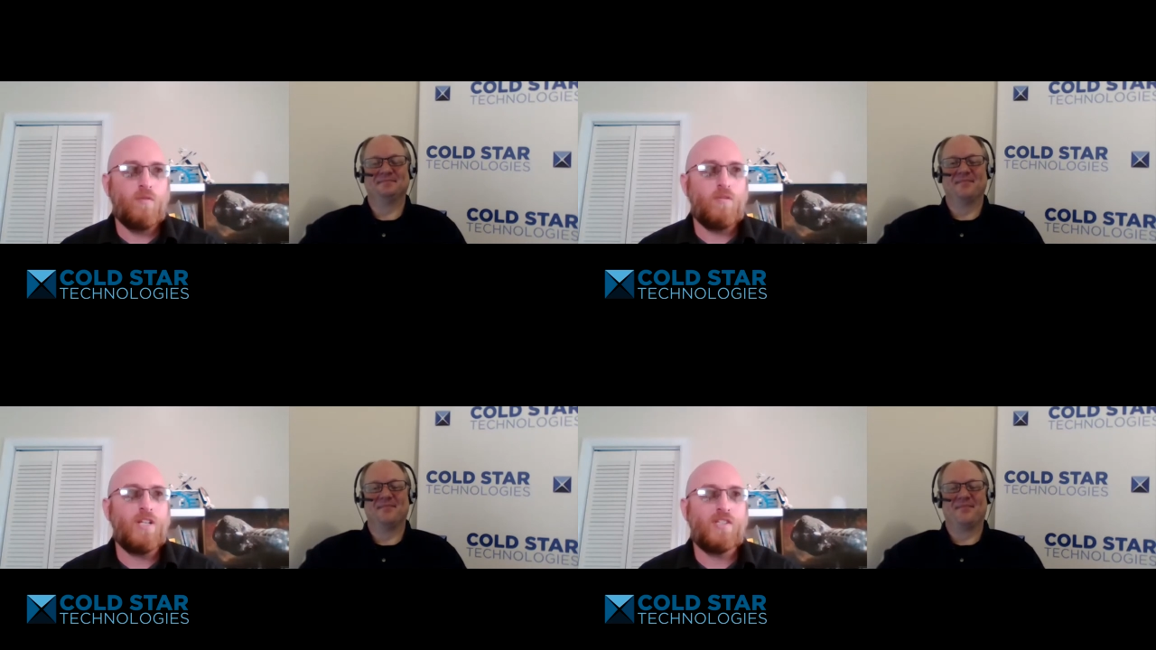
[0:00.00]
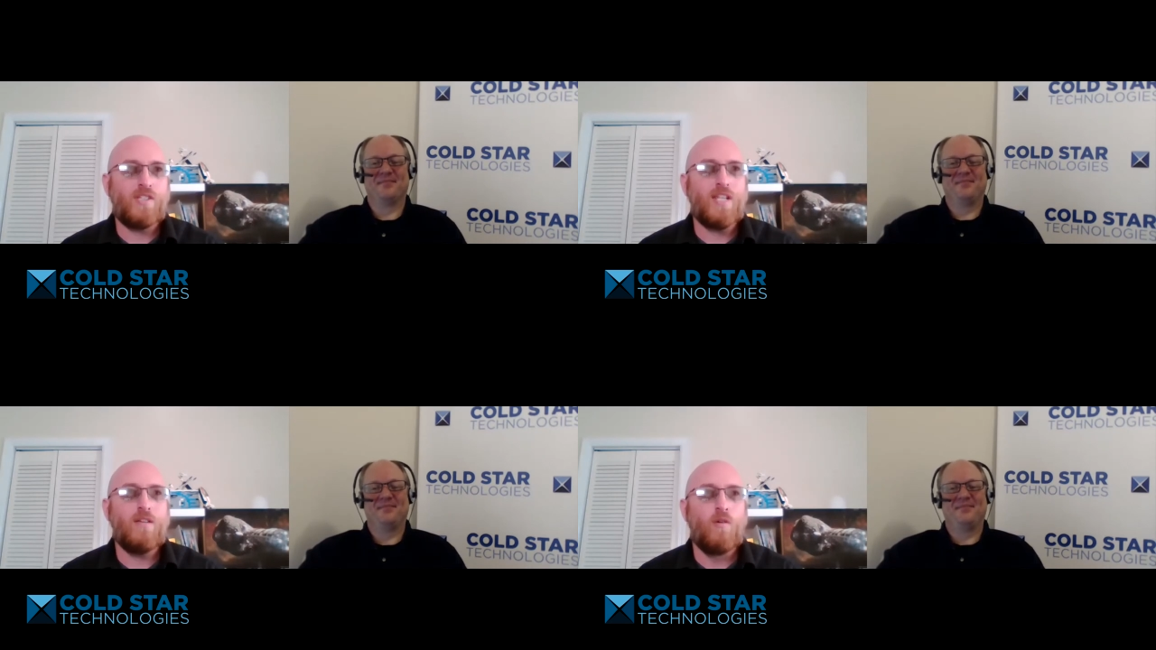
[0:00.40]
Speaker 1: really
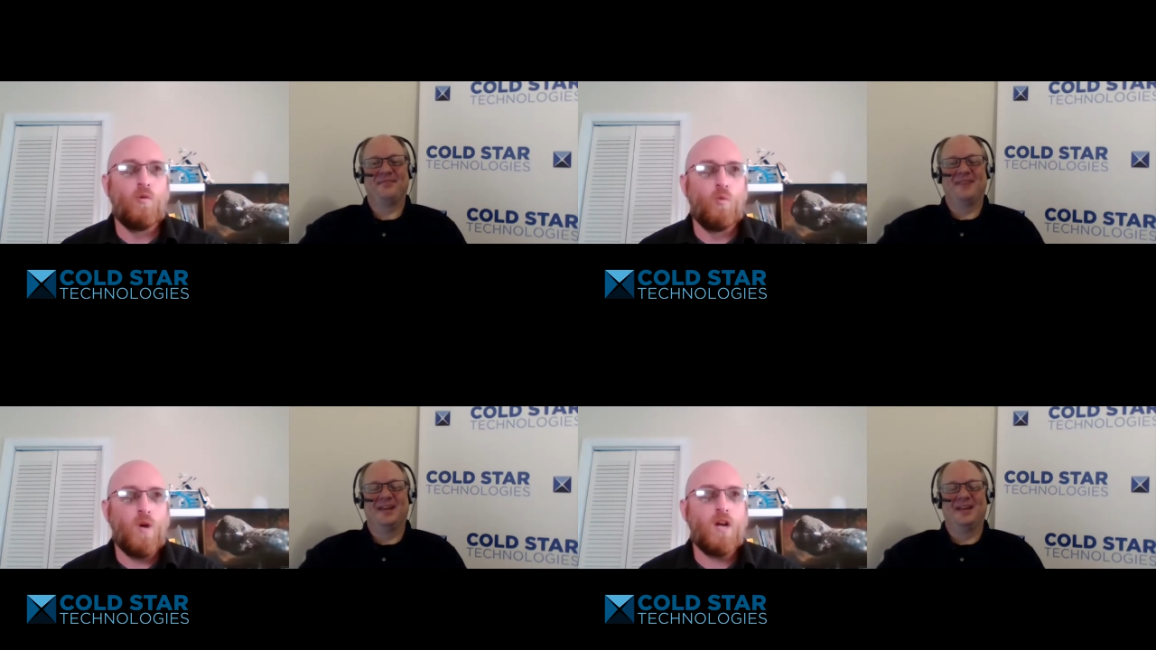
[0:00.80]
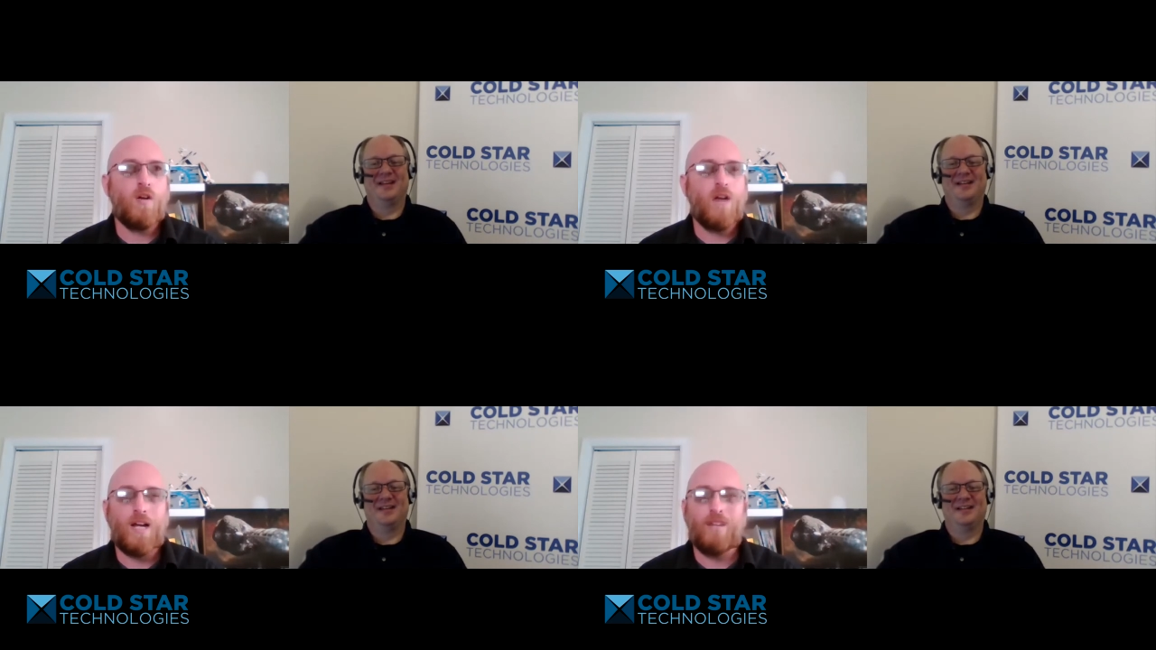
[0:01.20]
see
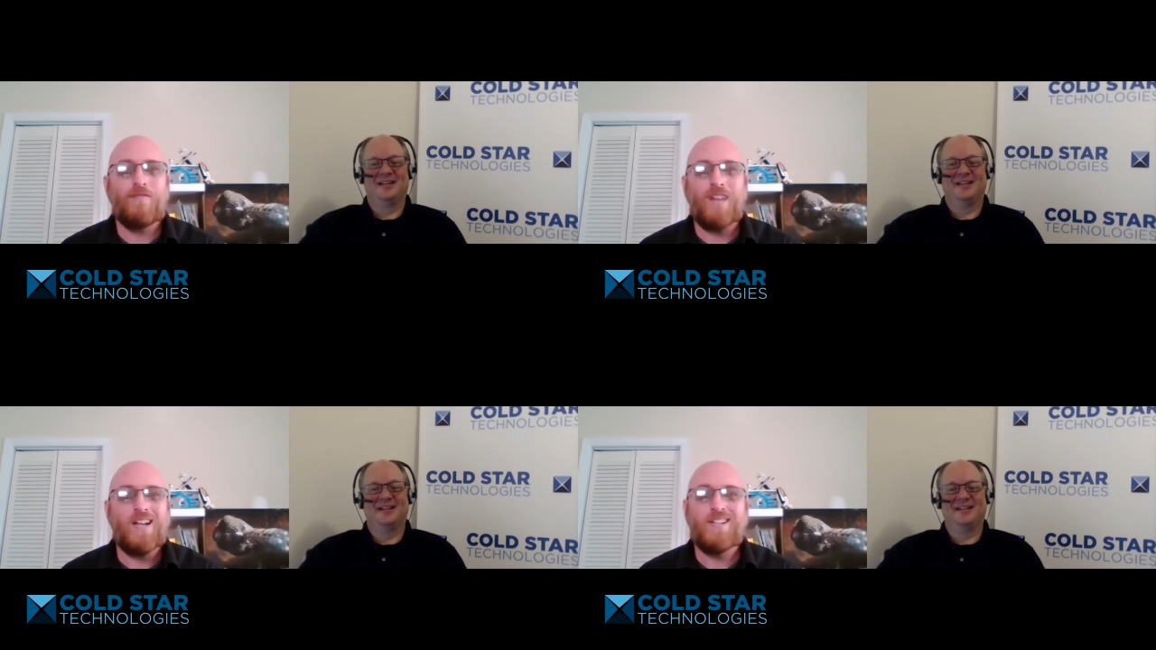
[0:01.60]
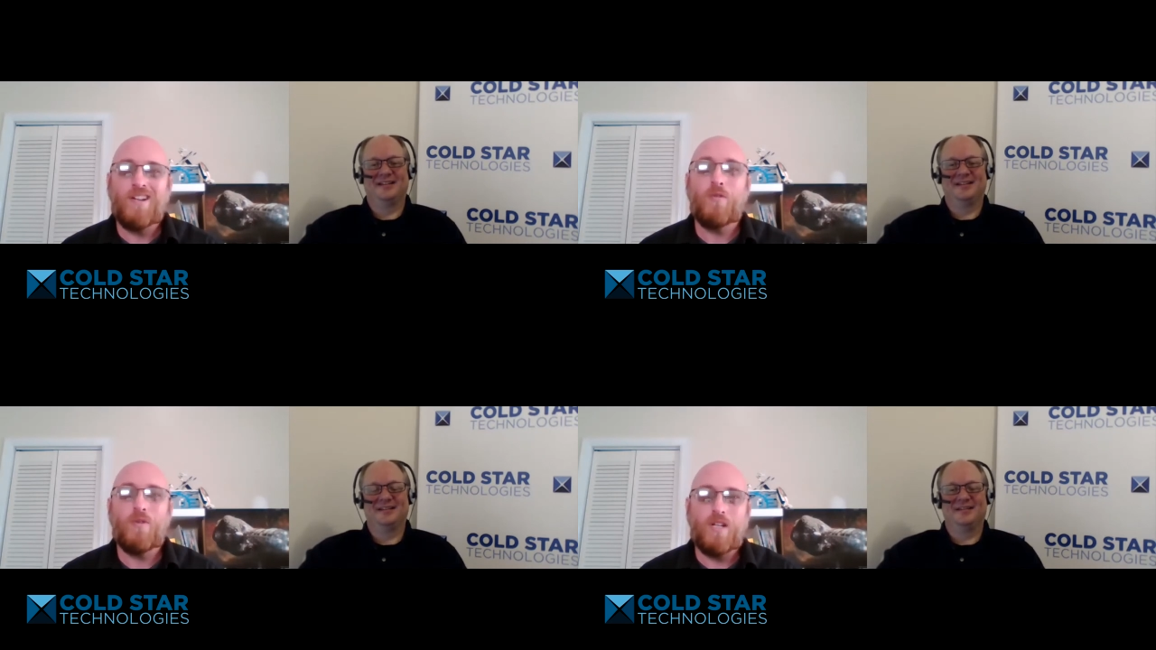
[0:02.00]
where i could find
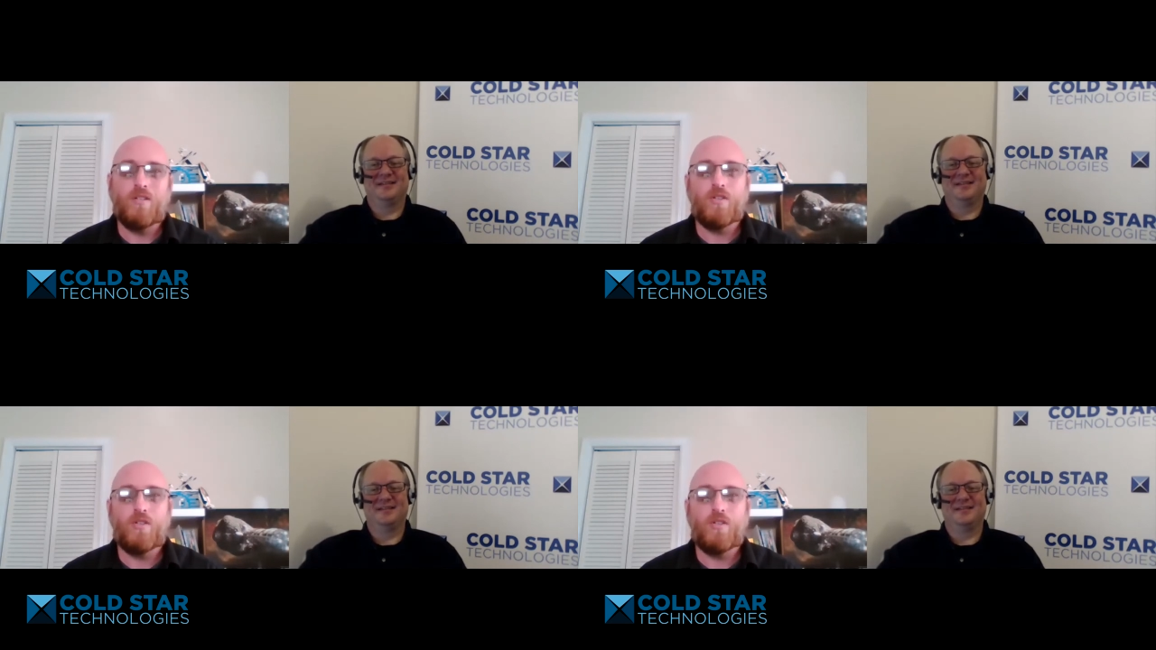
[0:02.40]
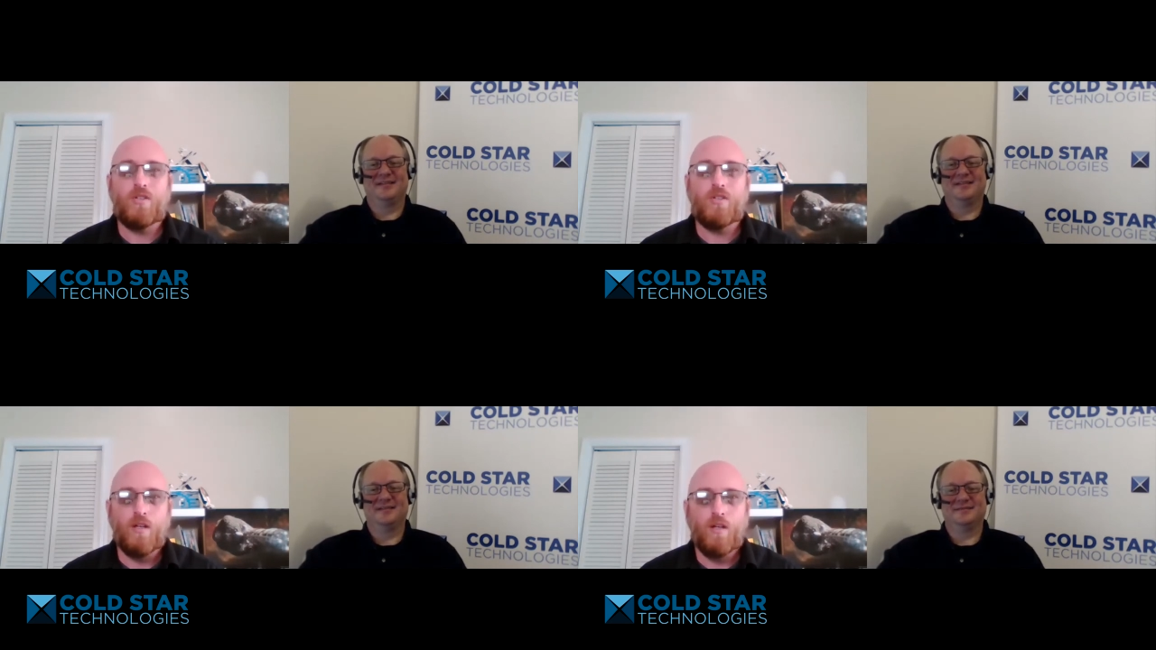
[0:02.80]
another
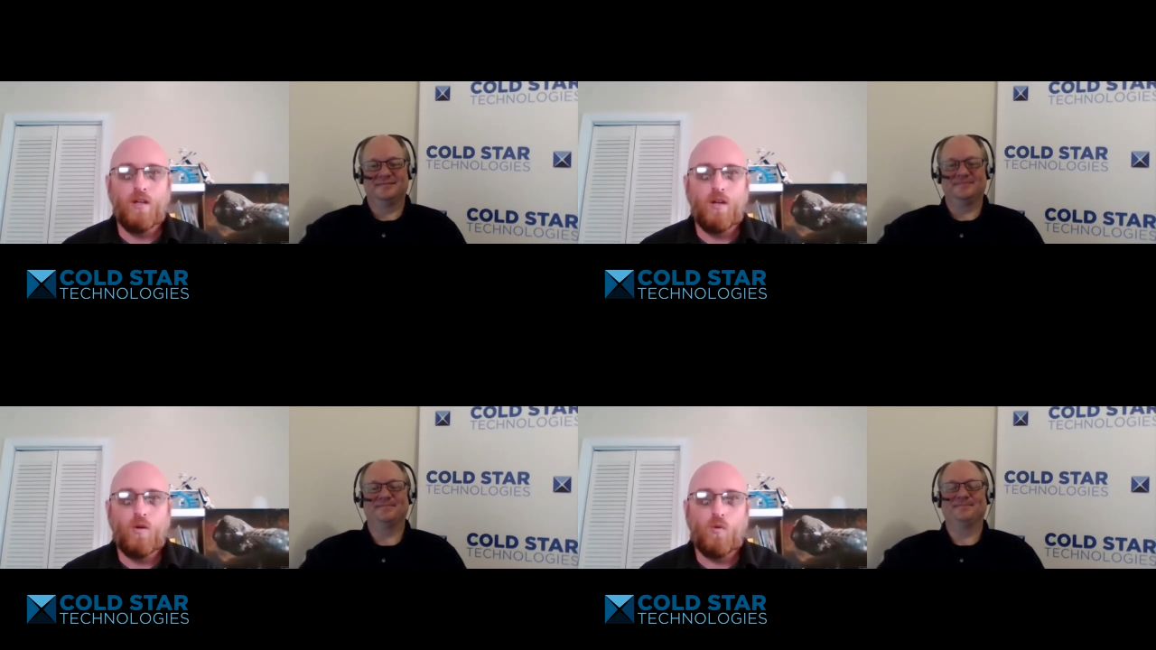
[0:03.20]
industry hmm.